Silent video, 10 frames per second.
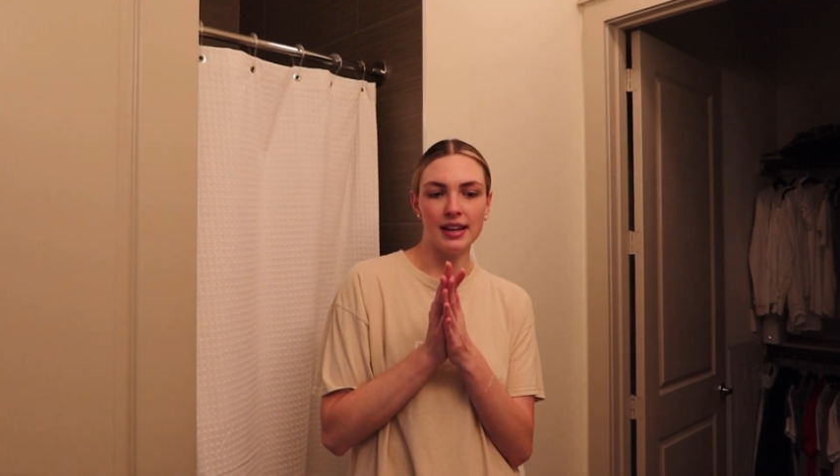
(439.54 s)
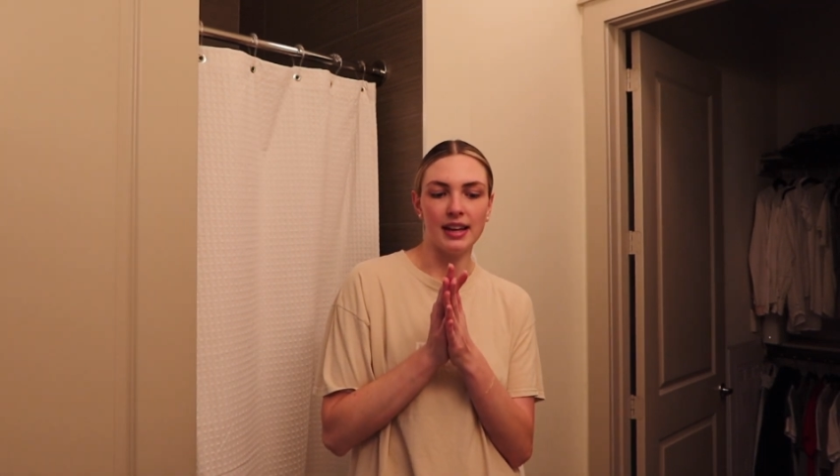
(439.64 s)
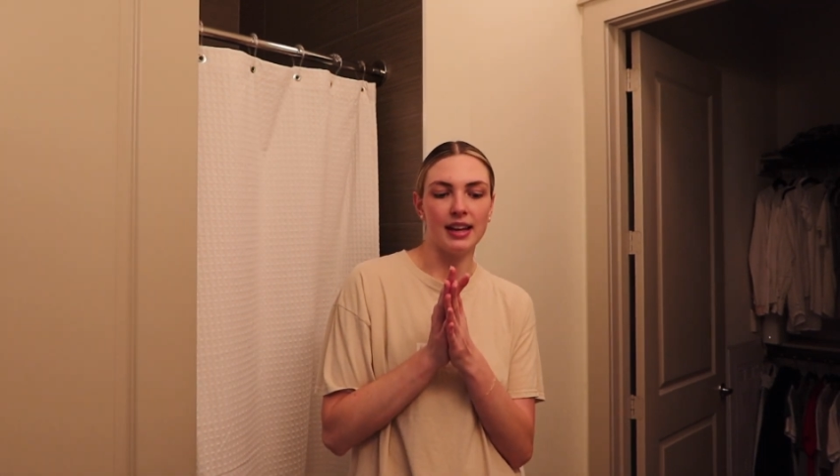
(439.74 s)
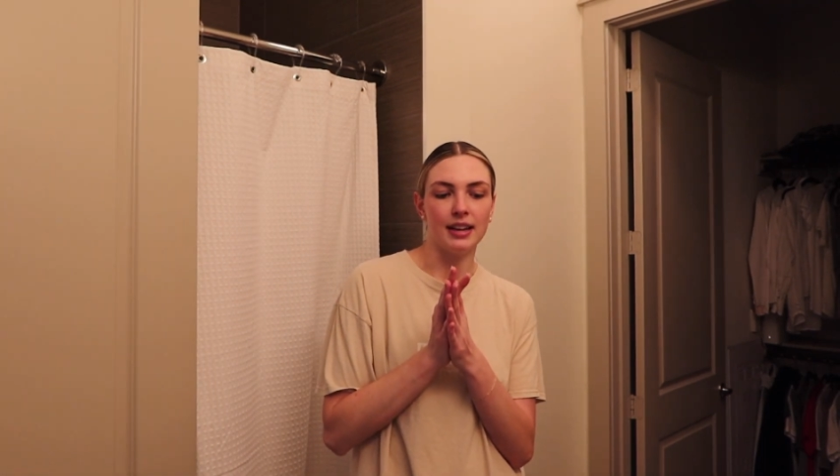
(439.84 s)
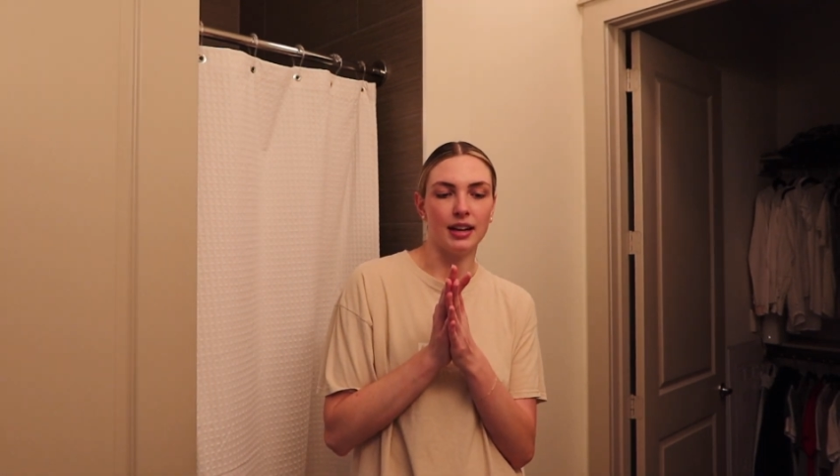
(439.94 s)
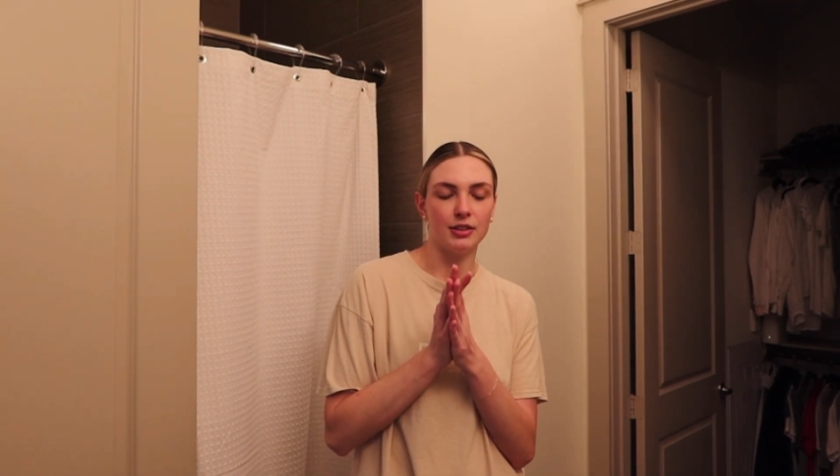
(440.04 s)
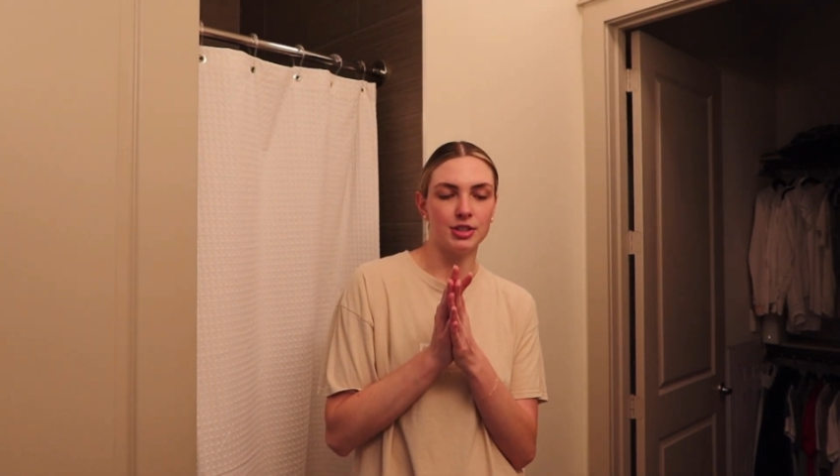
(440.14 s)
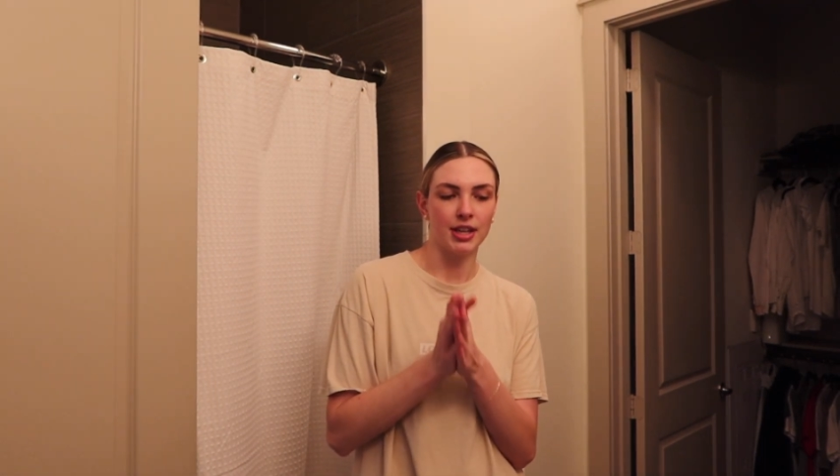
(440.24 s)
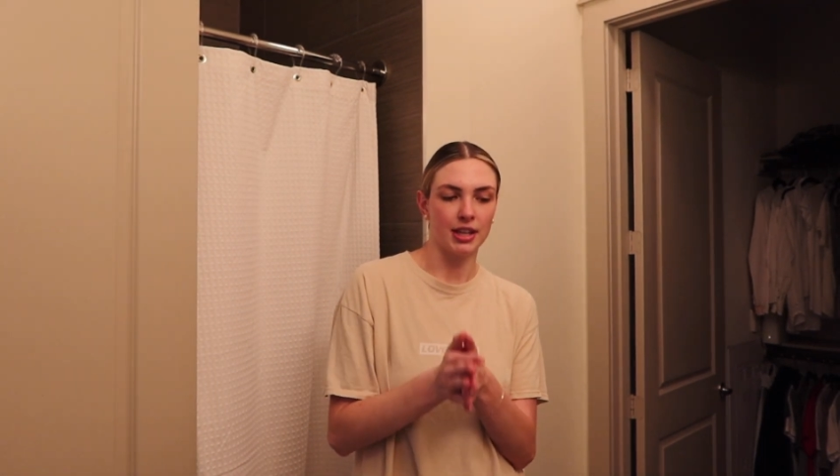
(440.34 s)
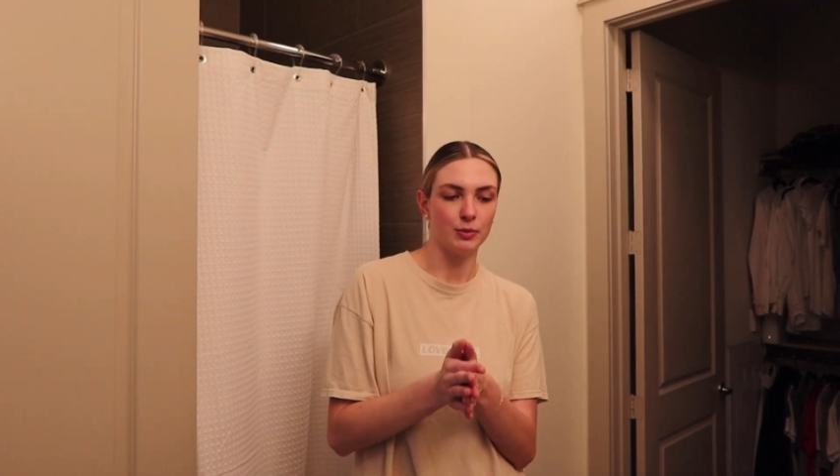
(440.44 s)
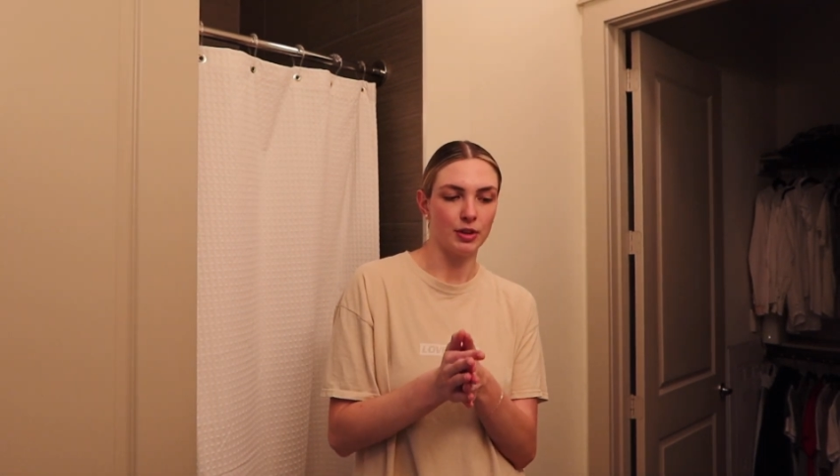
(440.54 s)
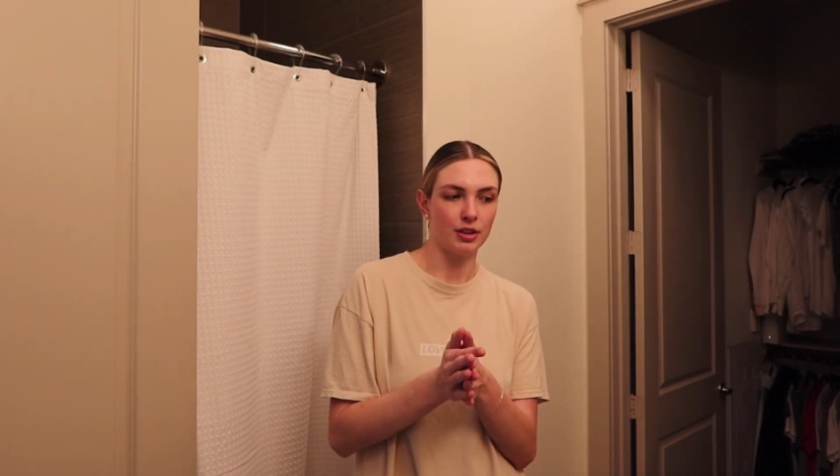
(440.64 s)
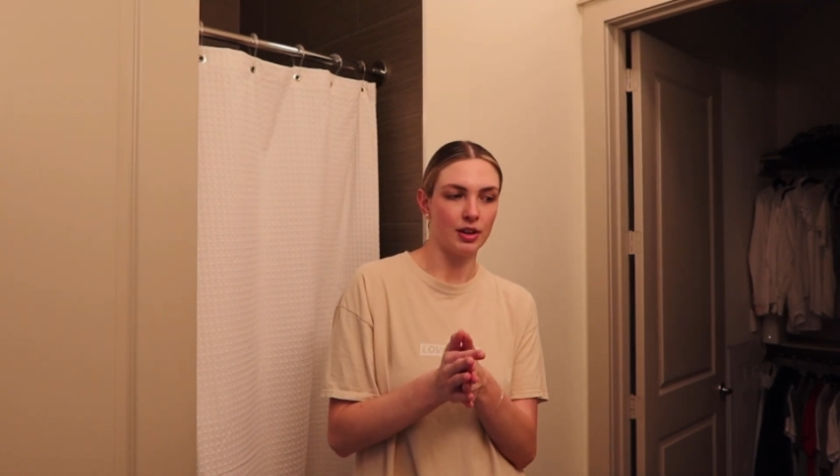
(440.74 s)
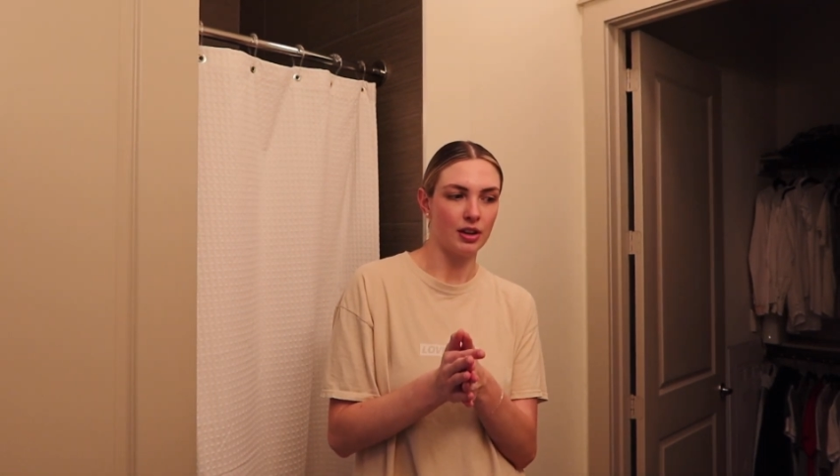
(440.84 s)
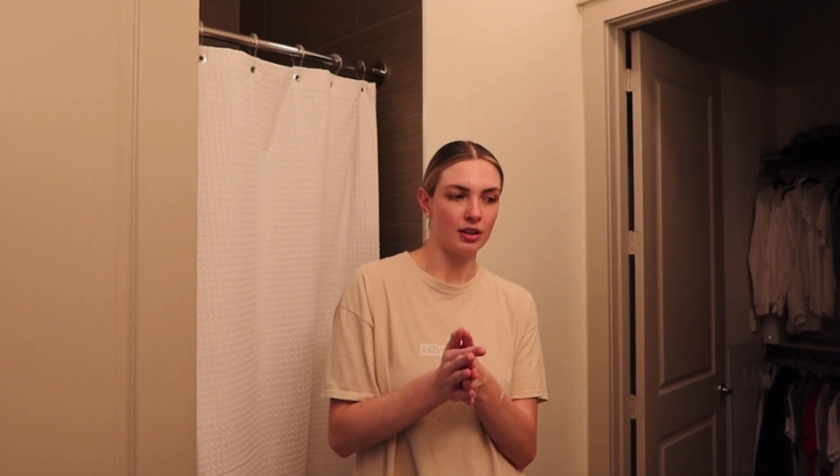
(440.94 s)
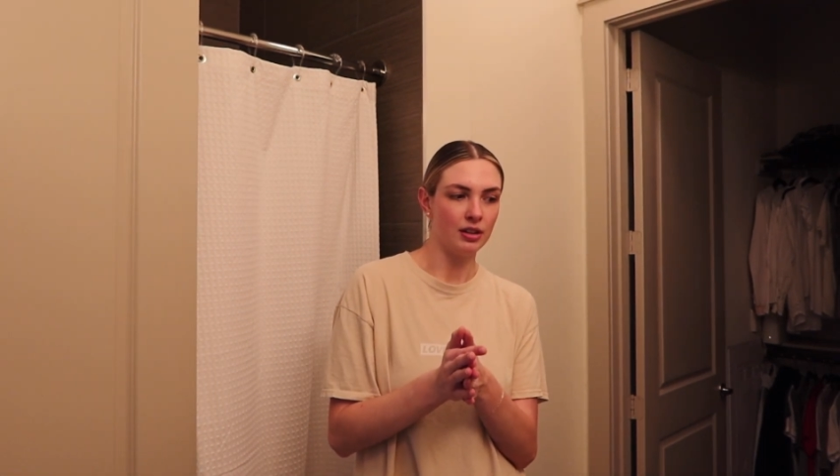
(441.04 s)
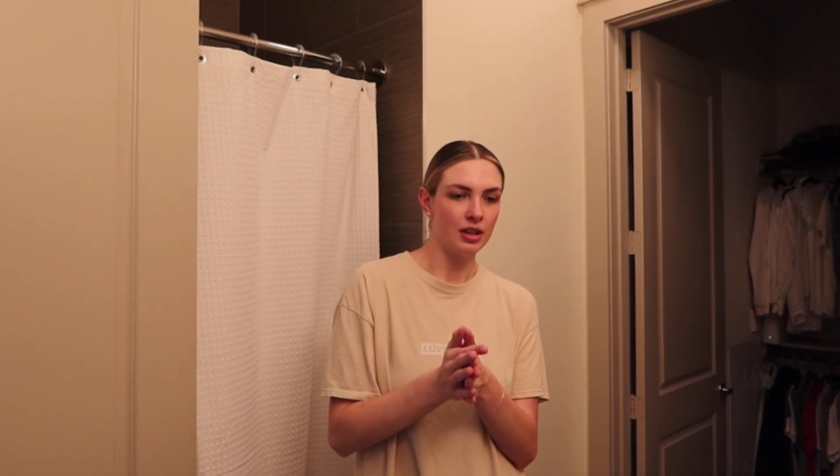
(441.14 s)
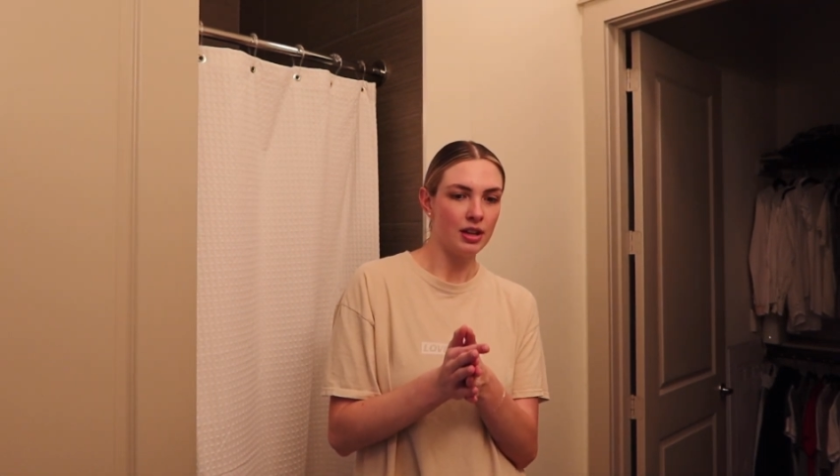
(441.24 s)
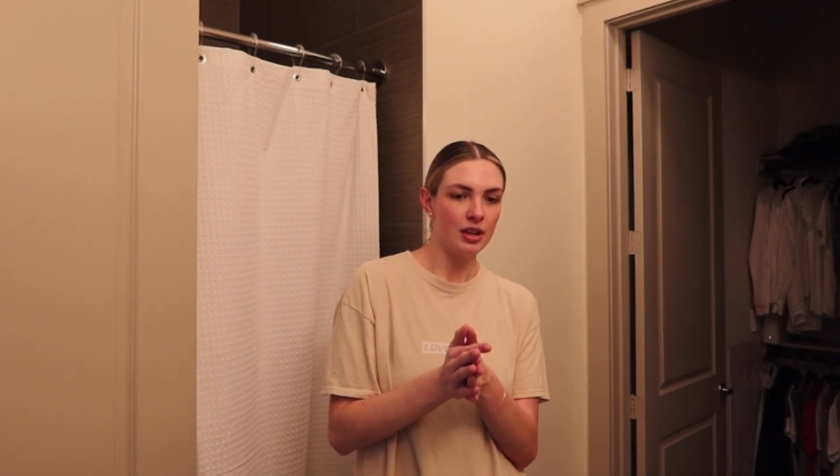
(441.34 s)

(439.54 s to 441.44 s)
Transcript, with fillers: and I'll check in with y'all